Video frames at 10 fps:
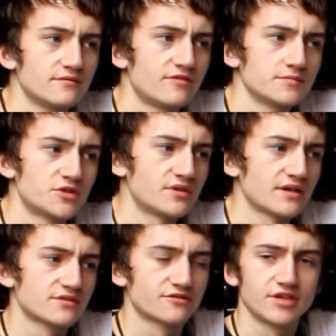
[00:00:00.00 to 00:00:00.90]
From
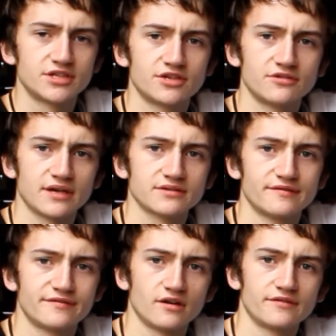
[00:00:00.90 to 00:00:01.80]
2003 to
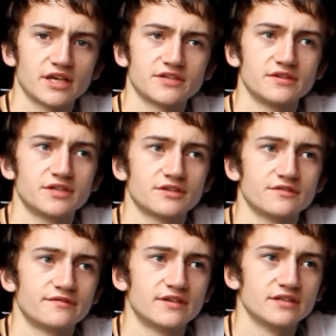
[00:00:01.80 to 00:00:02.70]
2005, the
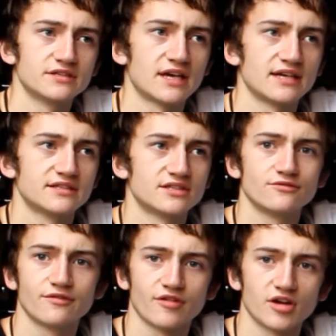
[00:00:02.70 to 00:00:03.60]
SV650s had
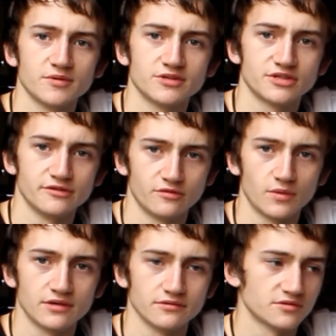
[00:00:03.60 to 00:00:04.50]
silver frame and silver
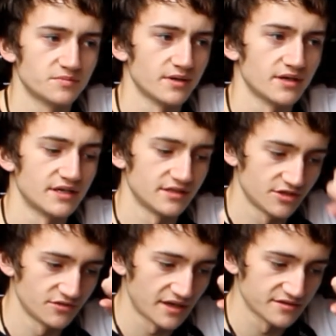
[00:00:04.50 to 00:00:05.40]
wheels, but in
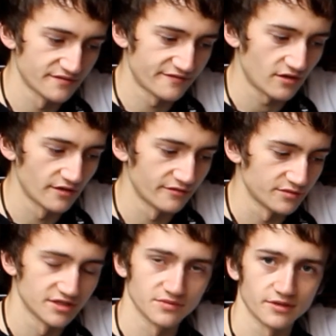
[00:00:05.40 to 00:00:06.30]
2005,
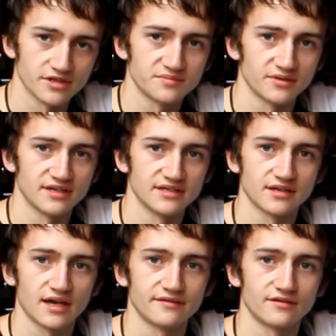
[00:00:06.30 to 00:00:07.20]
which is what this model is,
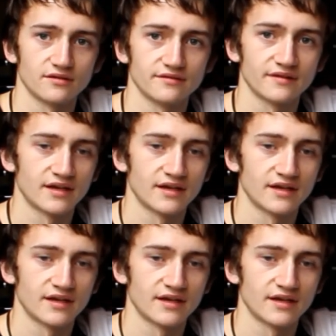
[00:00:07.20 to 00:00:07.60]
the K5,